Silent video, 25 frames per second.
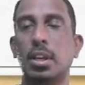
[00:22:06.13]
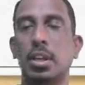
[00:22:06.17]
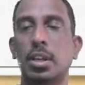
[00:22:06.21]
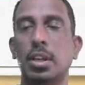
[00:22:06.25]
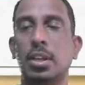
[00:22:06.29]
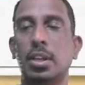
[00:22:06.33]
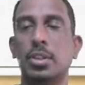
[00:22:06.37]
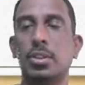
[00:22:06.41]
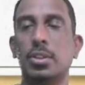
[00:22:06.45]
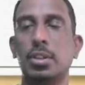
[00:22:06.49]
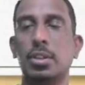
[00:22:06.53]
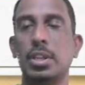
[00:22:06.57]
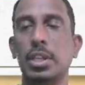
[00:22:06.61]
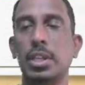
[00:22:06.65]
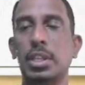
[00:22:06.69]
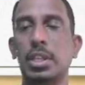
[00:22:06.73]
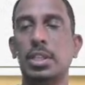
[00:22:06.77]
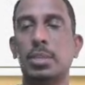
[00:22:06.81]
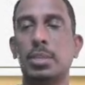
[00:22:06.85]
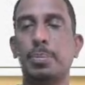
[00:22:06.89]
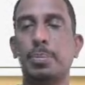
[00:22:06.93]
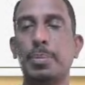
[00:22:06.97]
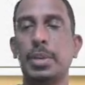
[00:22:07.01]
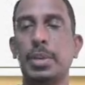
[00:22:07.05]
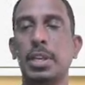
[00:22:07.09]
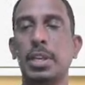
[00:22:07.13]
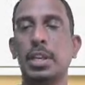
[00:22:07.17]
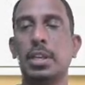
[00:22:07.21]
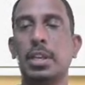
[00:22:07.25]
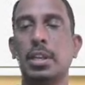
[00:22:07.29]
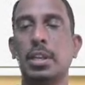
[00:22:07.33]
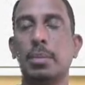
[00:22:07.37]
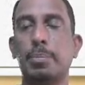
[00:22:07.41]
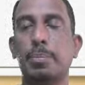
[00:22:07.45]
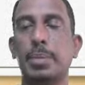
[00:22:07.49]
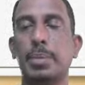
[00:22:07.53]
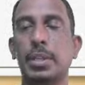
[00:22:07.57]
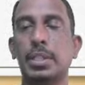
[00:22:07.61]
So each peak
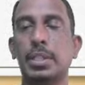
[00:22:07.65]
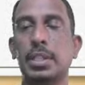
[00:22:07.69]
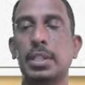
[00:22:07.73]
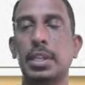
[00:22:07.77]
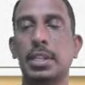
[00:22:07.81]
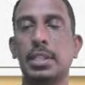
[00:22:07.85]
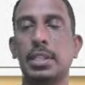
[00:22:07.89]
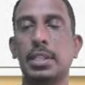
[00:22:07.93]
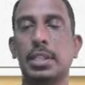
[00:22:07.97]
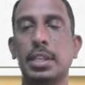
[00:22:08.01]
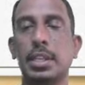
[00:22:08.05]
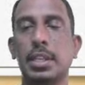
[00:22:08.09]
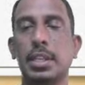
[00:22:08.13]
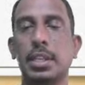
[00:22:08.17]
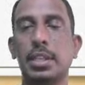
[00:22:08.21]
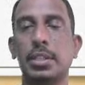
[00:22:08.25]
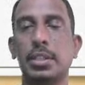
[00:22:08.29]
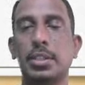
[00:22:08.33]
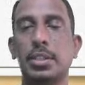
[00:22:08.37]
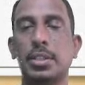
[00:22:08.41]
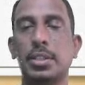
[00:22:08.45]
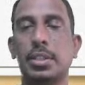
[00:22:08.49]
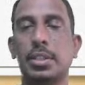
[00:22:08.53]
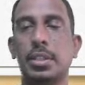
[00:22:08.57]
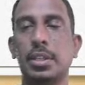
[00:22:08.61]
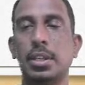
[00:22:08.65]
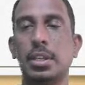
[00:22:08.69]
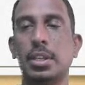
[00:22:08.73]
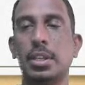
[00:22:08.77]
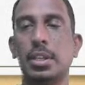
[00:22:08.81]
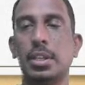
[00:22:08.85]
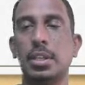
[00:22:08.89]
represents, that is,